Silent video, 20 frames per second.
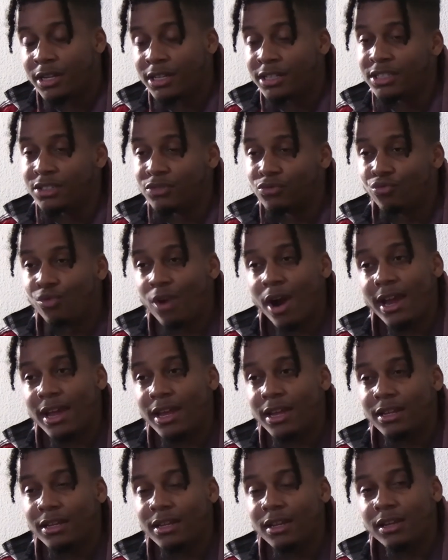This is
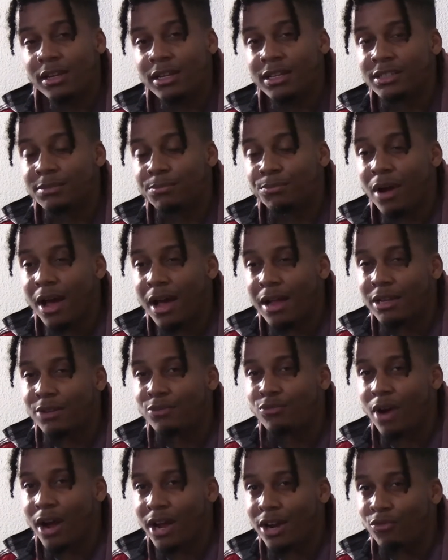right, this is
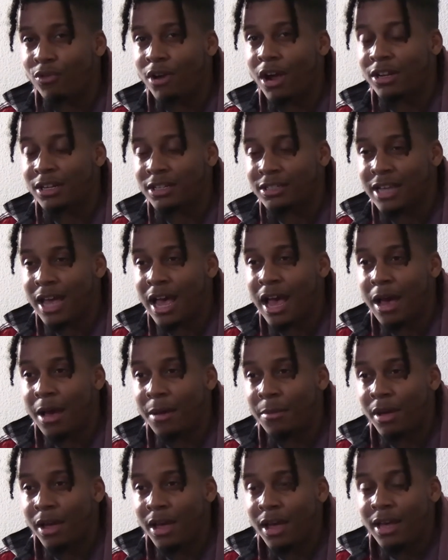probably right around the
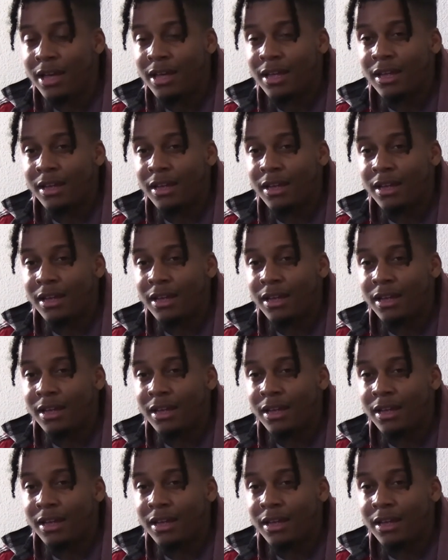time,